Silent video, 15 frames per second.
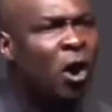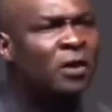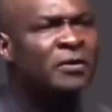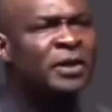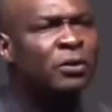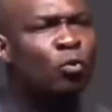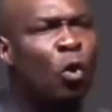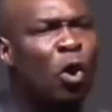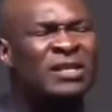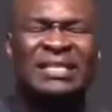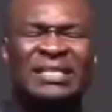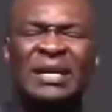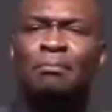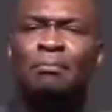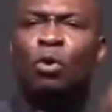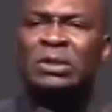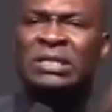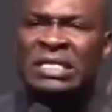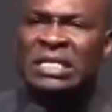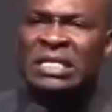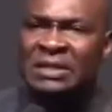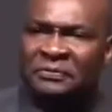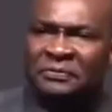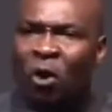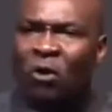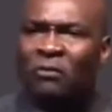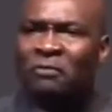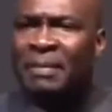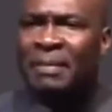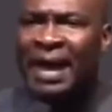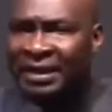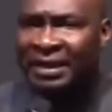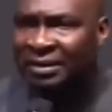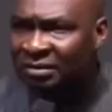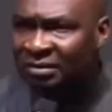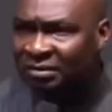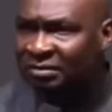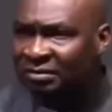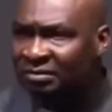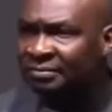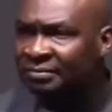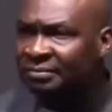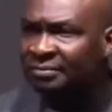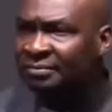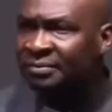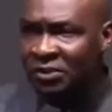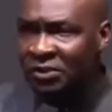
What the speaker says: rewards the motif of men.